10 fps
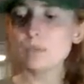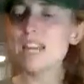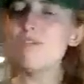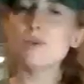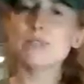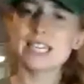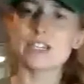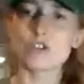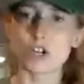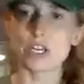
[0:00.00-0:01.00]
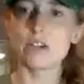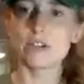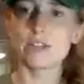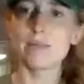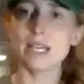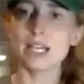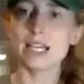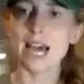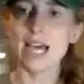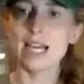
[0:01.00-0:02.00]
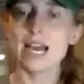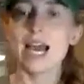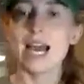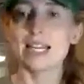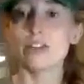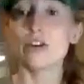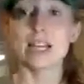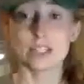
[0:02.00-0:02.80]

if you see a jerky or something like that, it either has a